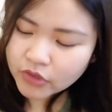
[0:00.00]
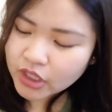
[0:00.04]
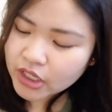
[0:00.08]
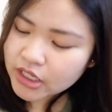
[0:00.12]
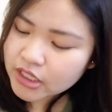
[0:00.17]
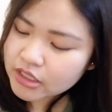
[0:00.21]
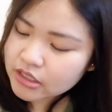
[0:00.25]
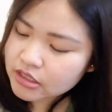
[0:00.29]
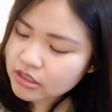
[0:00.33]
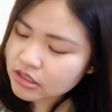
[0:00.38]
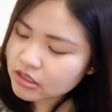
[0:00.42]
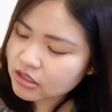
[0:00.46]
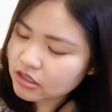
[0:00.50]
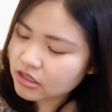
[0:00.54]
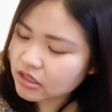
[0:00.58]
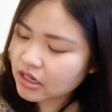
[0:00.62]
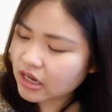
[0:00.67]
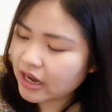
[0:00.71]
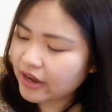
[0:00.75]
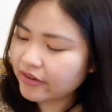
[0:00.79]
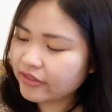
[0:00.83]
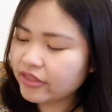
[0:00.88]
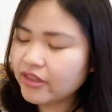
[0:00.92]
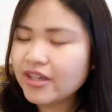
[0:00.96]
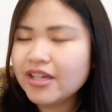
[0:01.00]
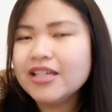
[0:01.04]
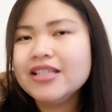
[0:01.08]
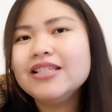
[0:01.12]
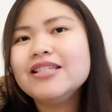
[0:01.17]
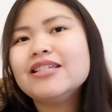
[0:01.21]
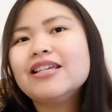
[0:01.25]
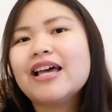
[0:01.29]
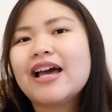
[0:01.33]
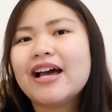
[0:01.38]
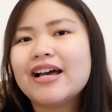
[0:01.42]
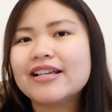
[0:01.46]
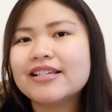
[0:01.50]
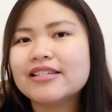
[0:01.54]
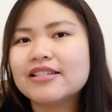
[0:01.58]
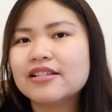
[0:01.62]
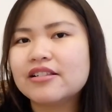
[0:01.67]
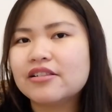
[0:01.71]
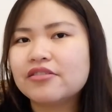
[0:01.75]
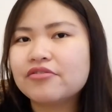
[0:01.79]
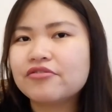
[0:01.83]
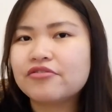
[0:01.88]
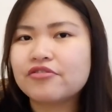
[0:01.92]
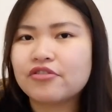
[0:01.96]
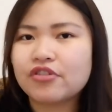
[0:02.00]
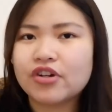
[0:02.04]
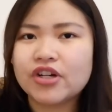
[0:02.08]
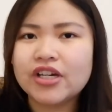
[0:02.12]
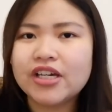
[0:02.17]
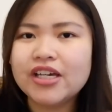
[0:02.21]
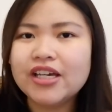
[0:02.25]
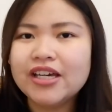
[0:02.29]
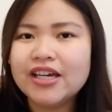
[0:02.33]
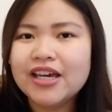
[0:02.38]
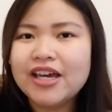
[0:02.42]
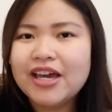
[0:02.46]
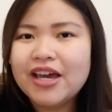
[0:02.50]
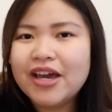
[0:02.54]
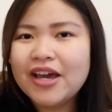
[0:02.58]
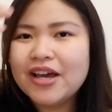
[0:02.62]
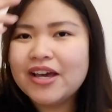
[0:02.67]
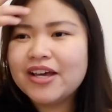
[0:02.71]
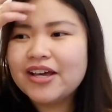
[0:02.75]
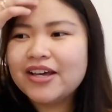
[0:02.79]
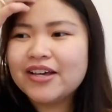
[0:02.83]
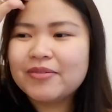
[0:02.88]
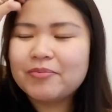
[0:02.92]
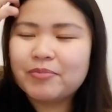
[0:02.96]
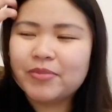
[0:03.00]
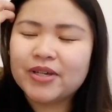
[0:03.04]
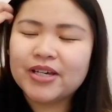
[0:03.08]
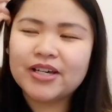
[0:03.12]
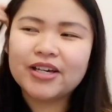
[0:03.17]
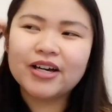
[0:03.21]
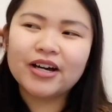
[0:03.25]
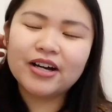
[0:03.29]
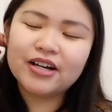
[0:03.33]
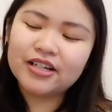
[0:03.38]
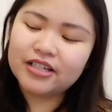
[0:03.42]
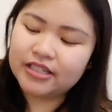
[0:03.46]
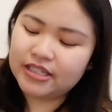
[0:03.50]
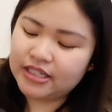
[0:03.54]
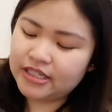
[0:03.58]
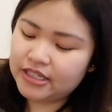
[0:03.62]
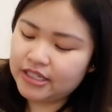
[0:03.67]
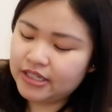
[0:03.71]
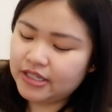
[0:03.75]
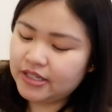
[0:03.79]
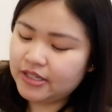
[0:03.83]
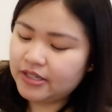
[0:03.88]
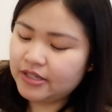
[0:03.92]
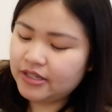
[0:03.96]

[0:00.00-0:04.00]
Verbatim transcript: it's, I think it's hassle-free because